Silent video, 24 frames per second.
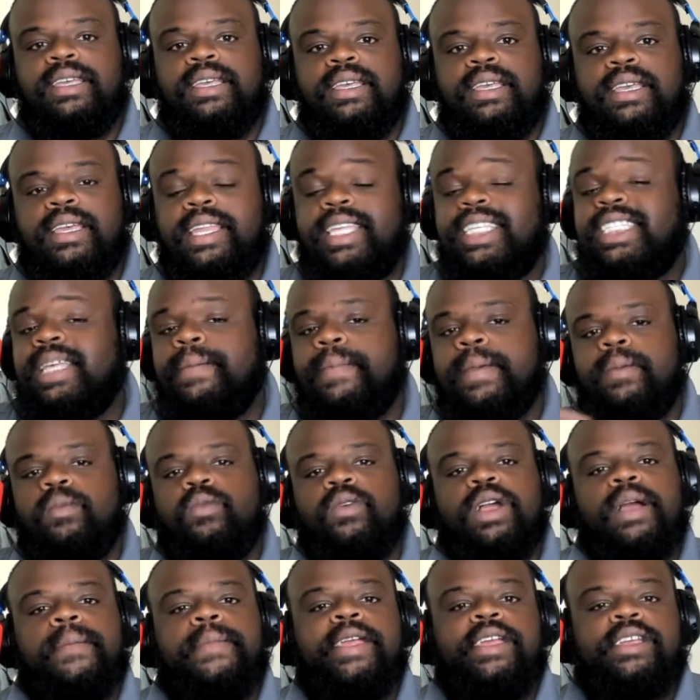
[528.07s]
And then some people will
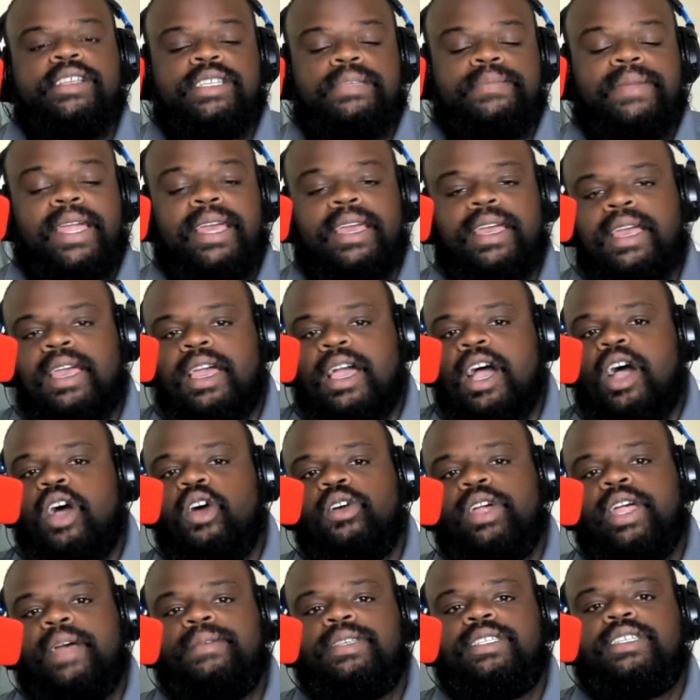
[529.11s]
come in here and just be like, oh,
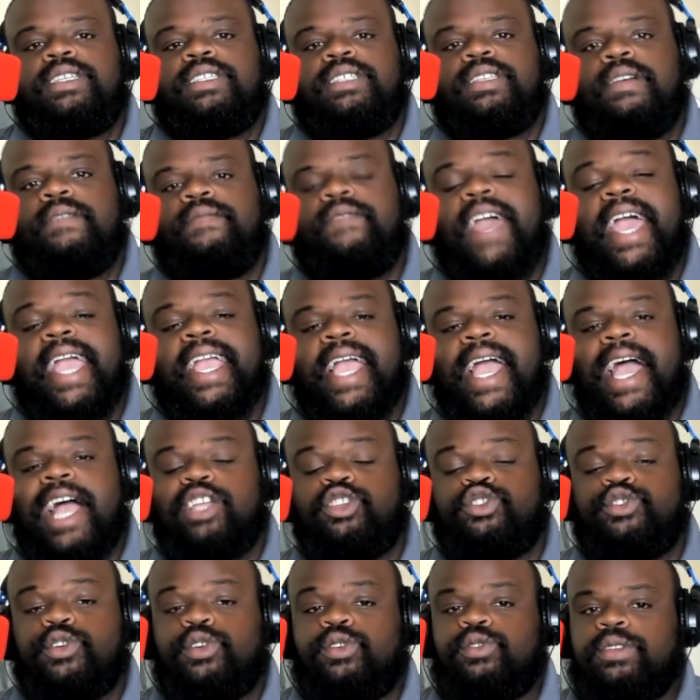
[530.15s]
that was just some fat guy I
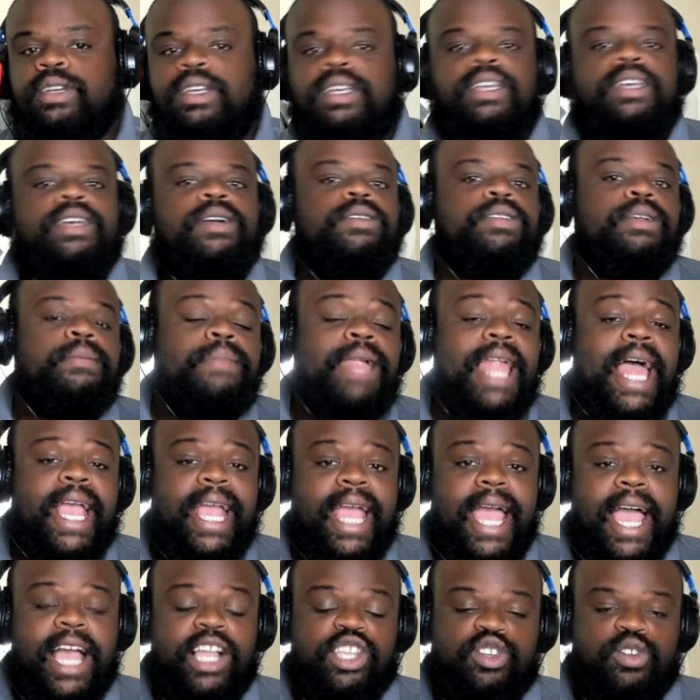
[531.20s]
trolled, some black
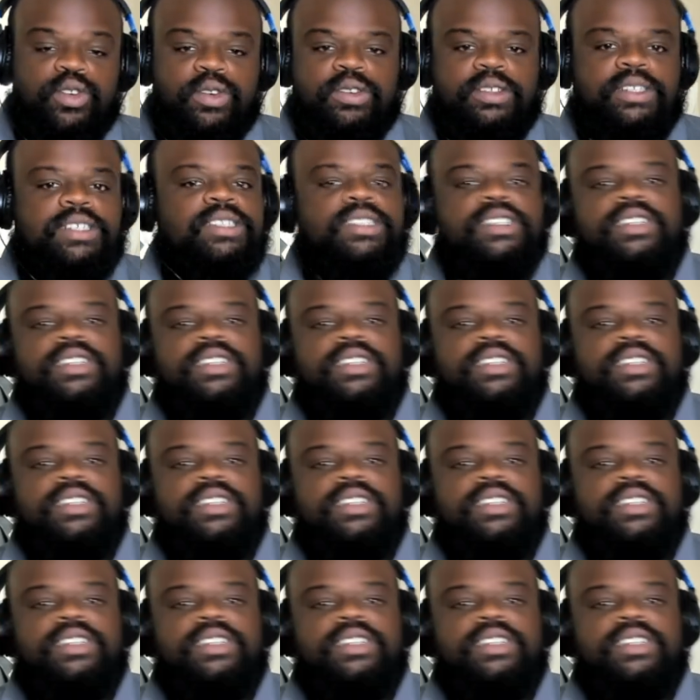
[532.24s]
guy I trolled.